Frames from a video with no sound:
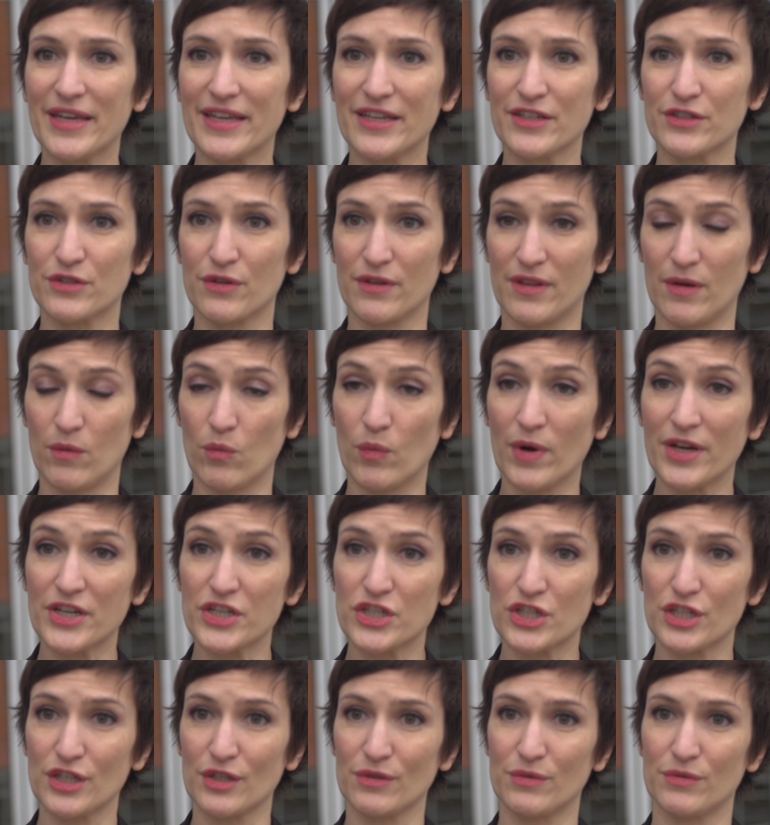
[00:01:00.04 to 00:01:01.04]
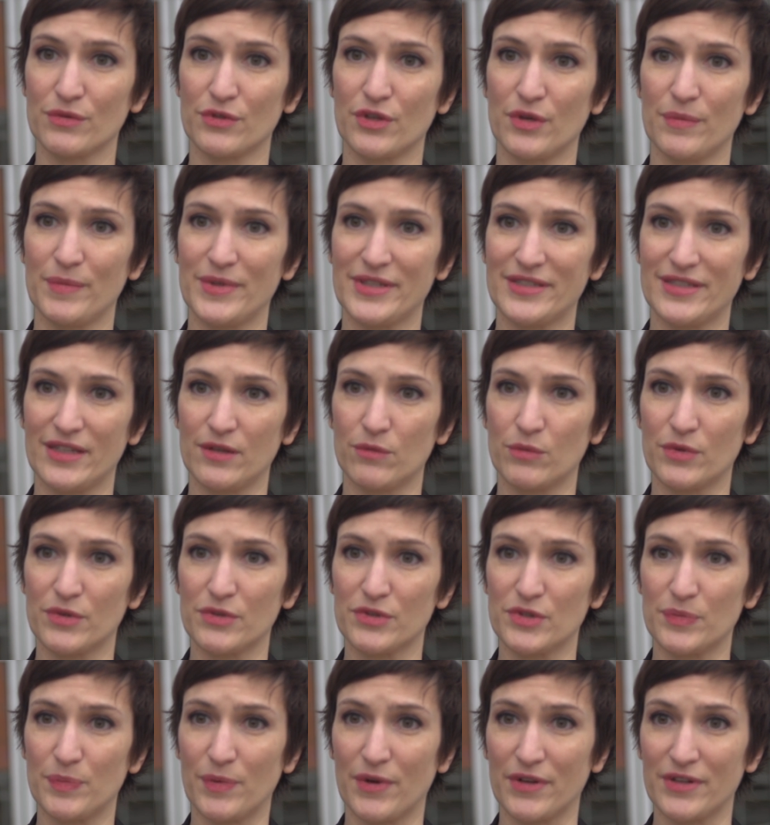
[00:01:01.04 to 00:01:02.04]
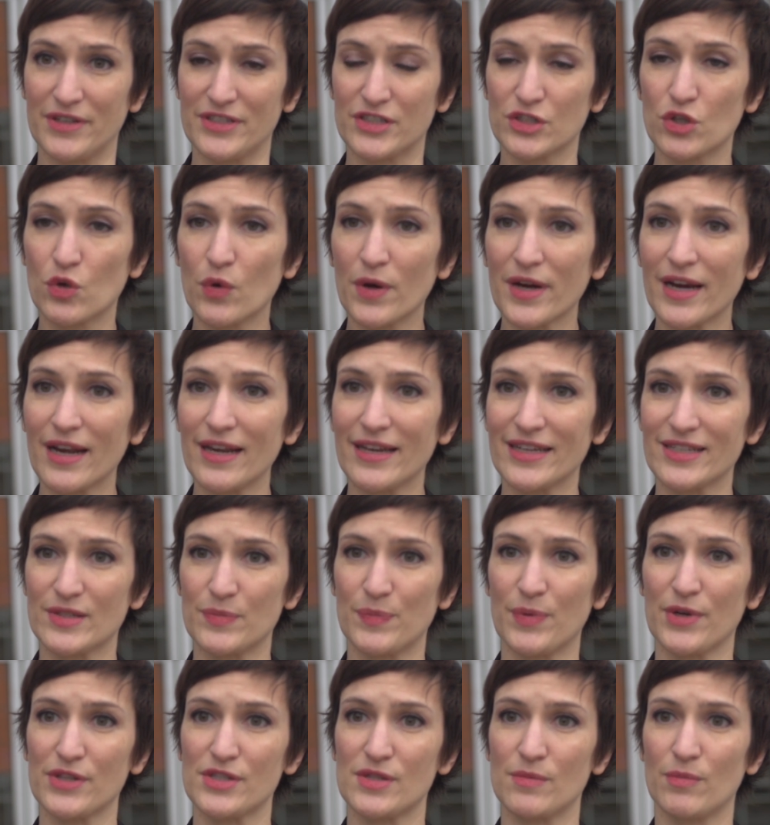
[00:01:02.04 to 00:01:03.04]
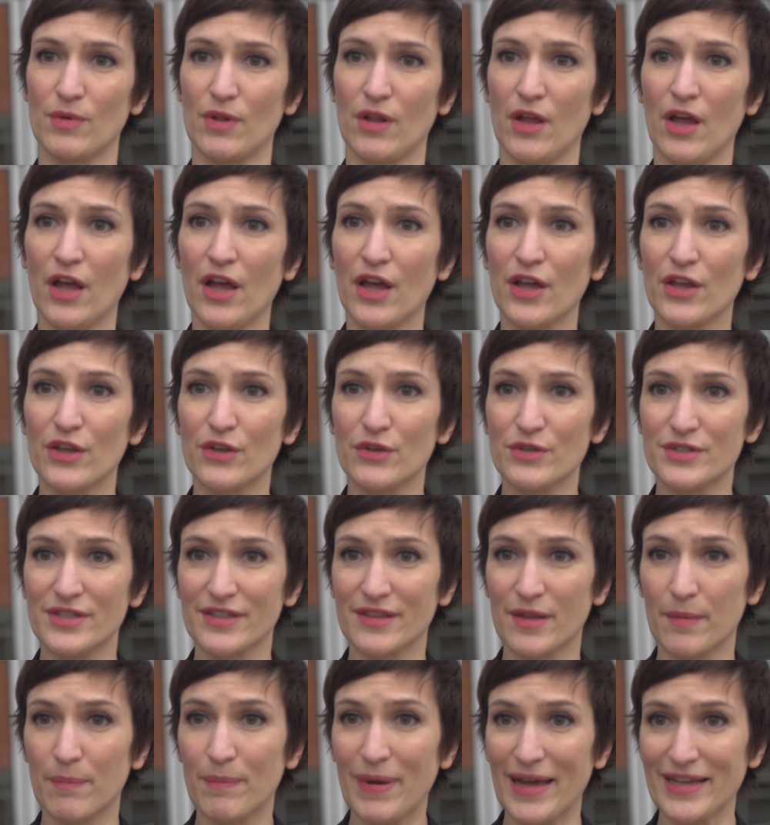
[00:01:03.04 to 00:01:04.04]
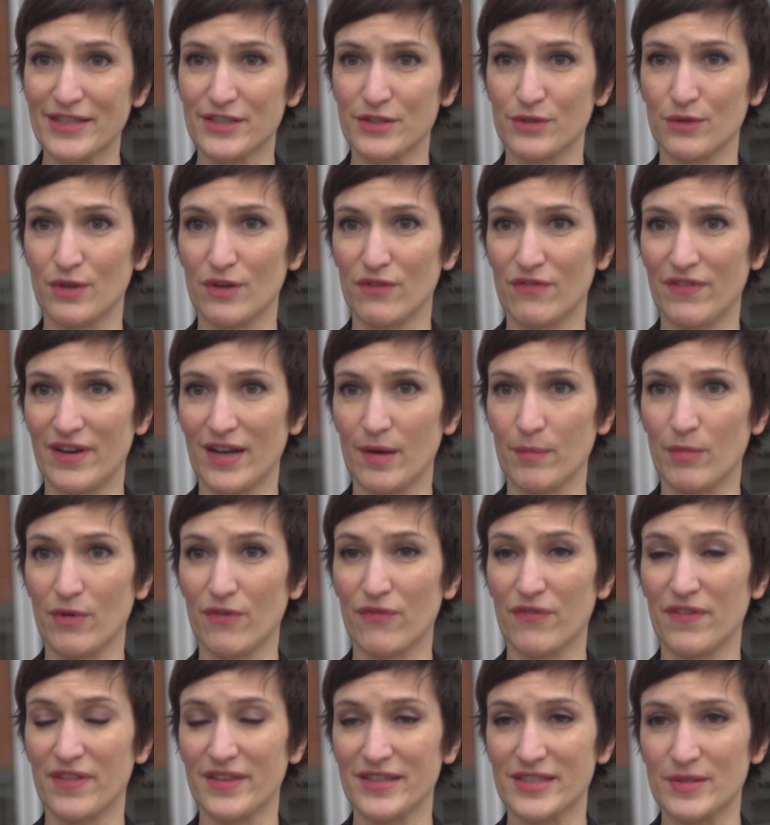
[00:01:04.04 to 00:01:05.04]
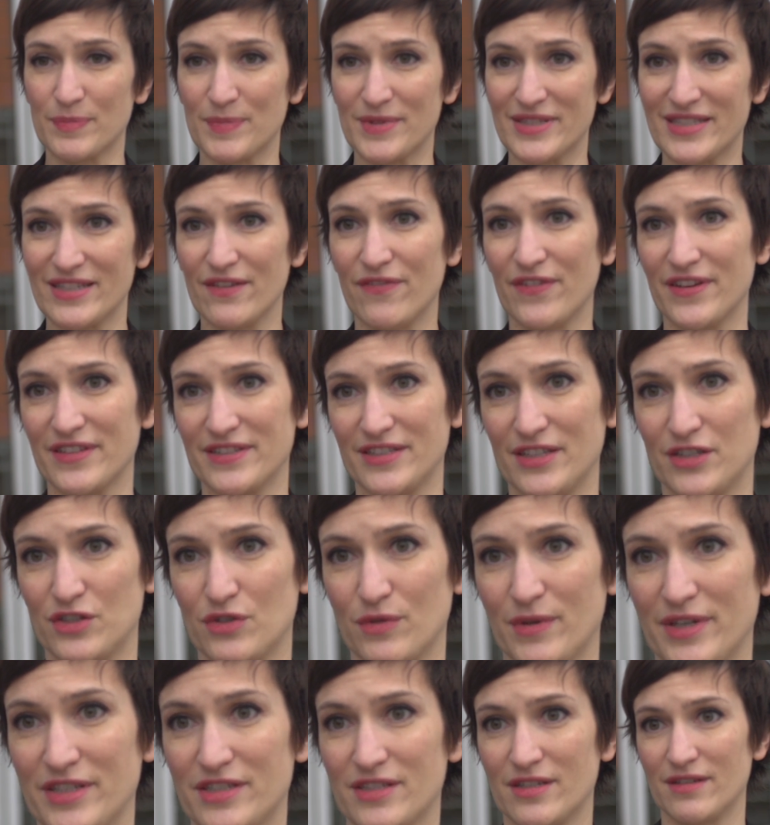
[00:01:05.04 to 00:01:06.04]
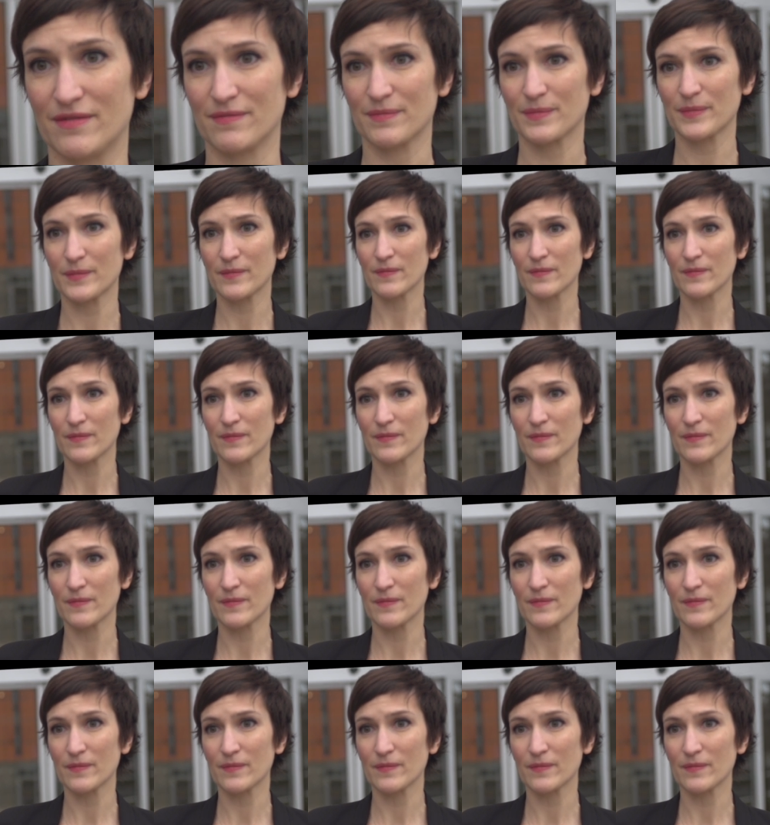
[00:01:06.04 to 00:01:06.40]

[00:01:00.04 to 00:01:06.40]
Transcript: making sure that when children go missing, we respond as quickly as possible using the best tool available for this specific situation.